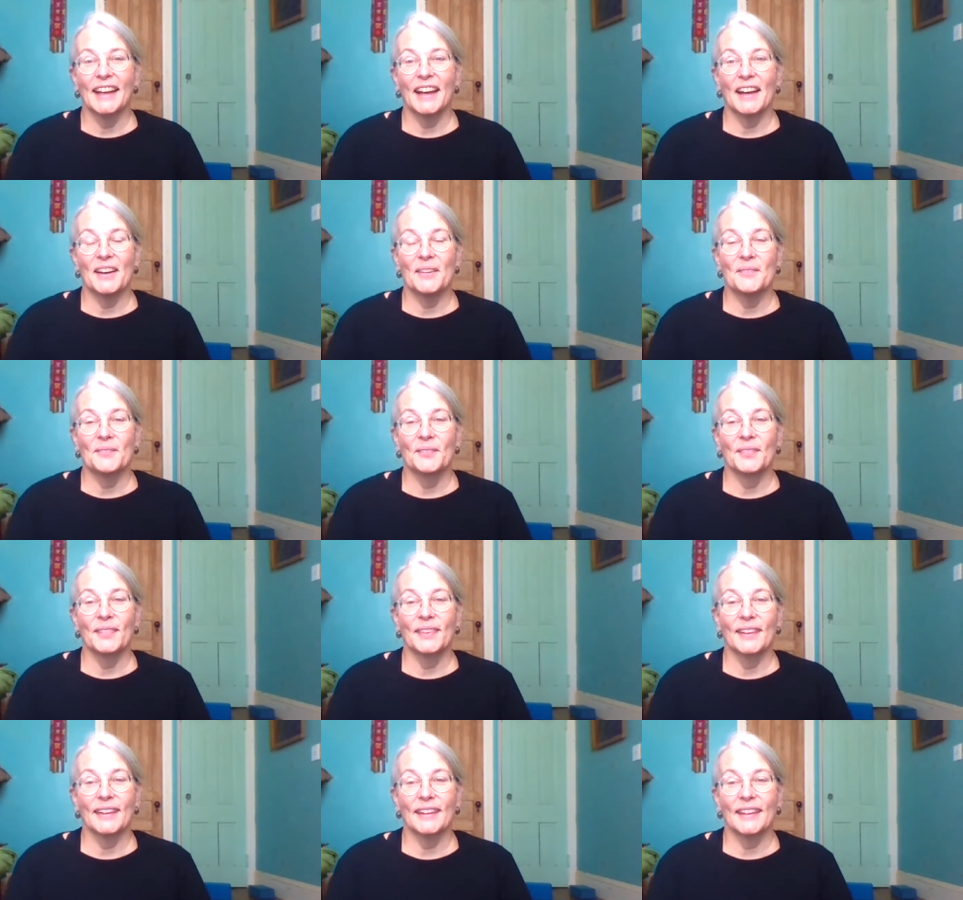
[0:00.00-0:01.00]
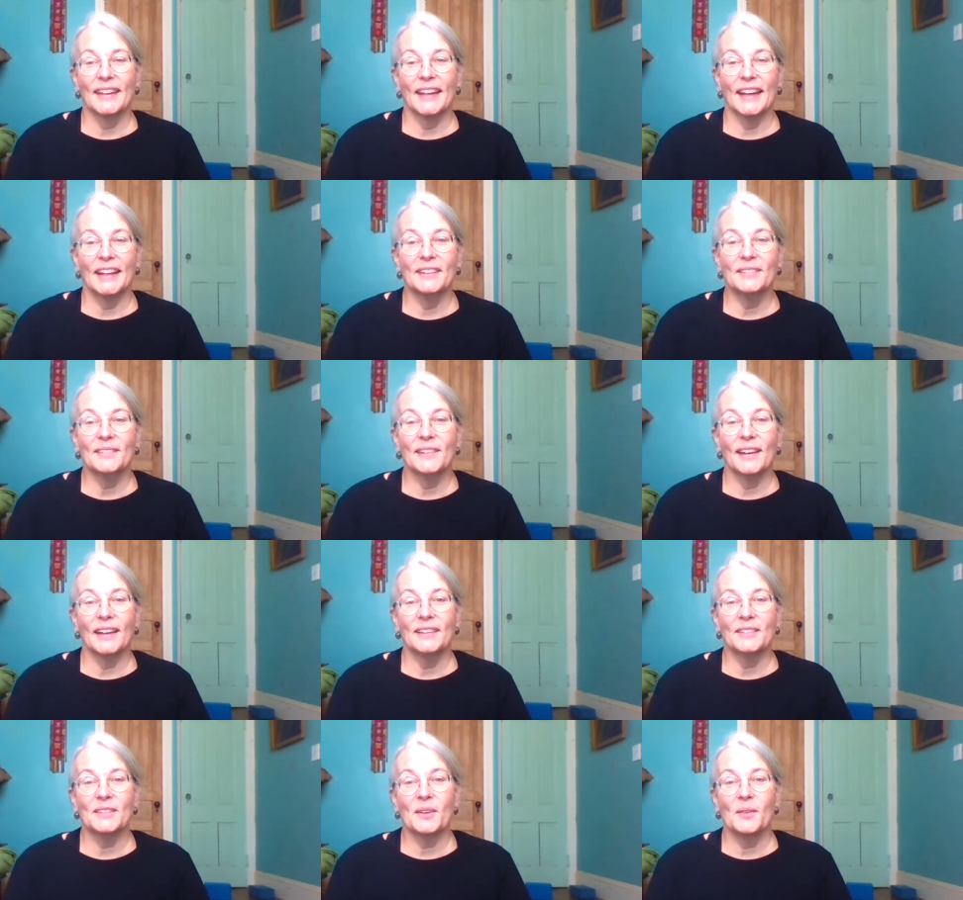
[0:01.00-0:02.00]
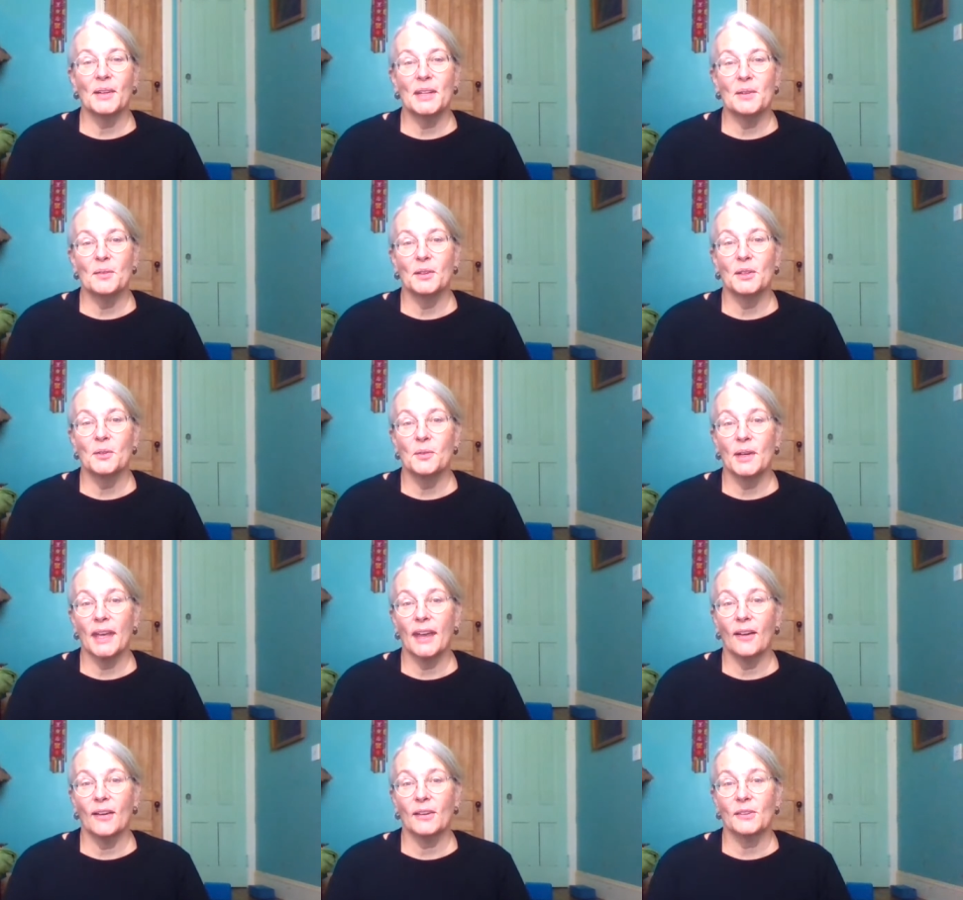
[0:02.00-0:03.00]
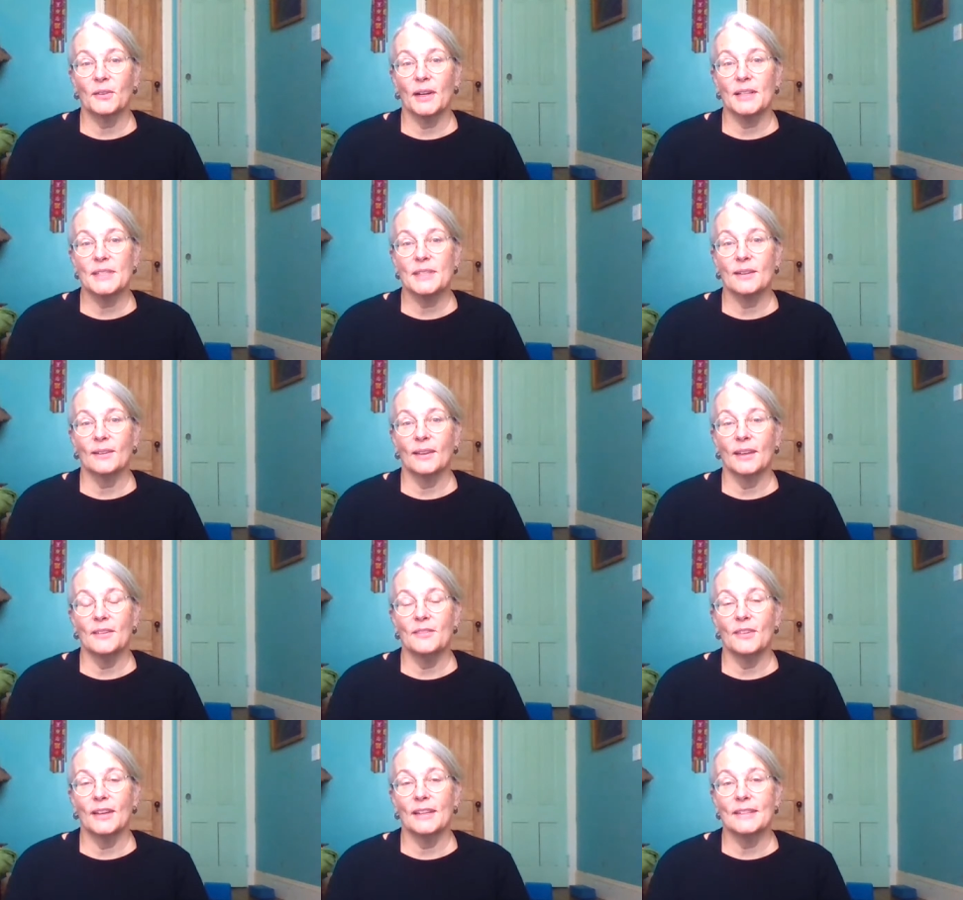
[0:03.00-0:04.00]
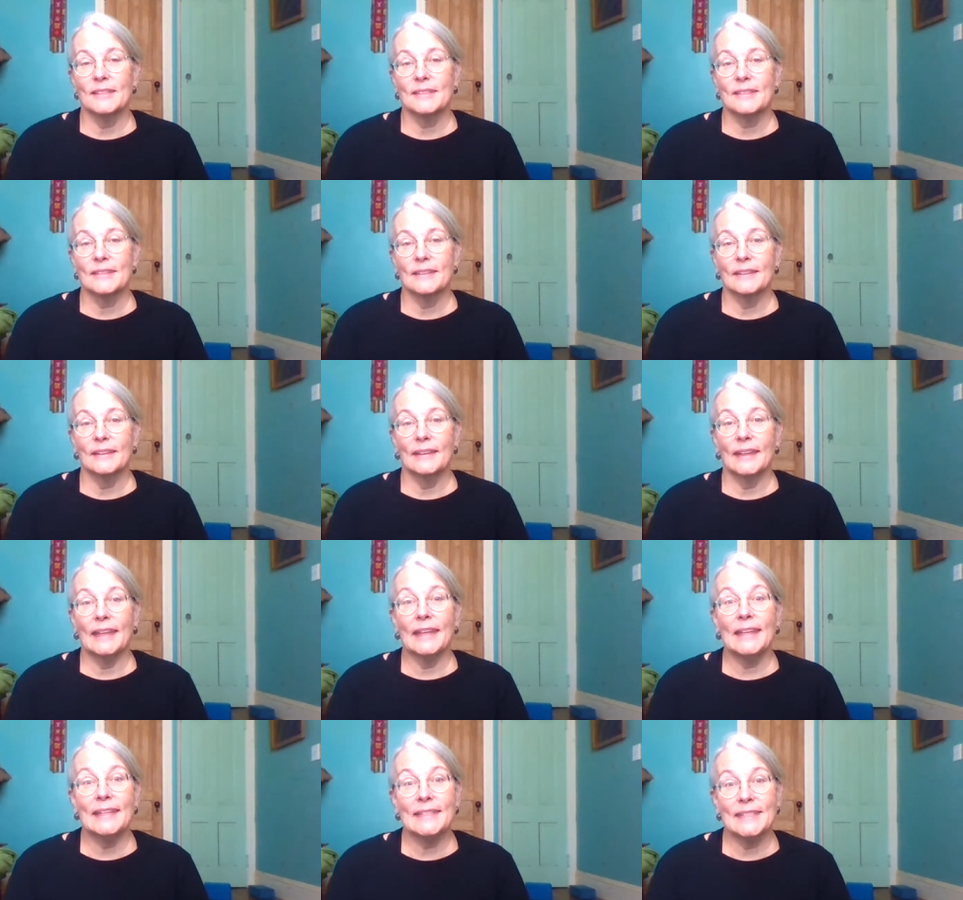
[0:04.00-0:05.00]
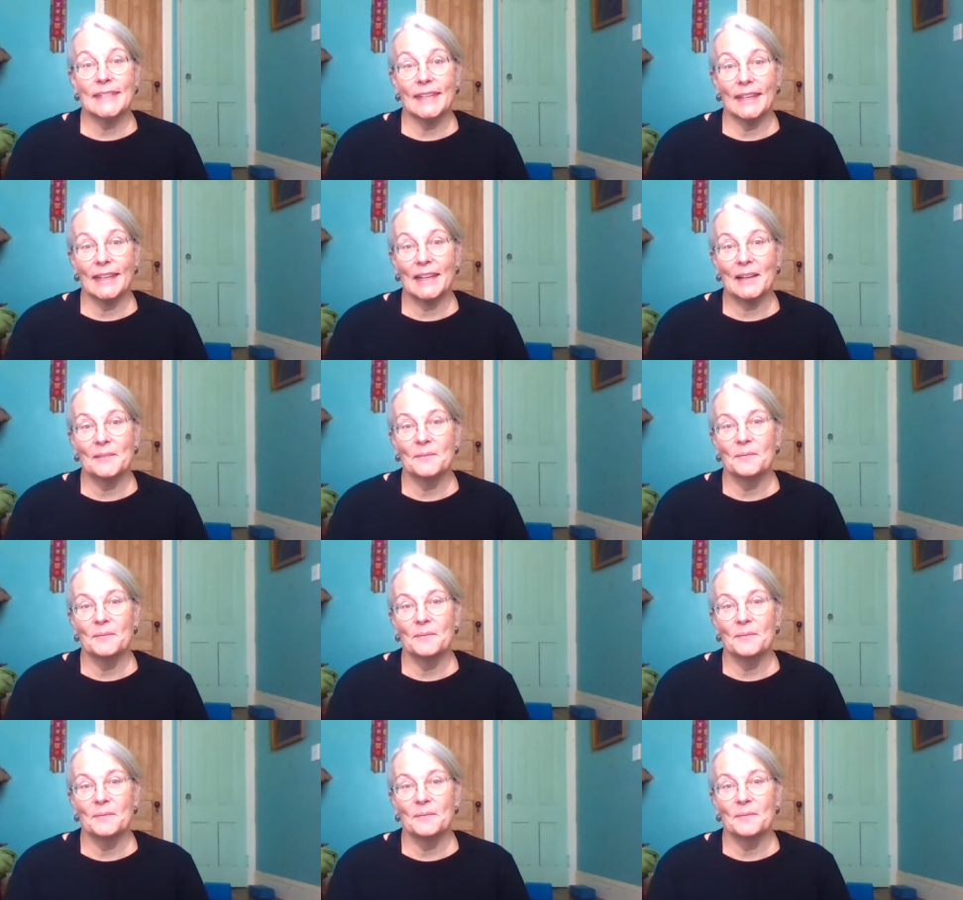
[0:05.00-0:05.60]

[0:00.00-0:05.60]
um, I don't know anyone who would characterize their life as easy.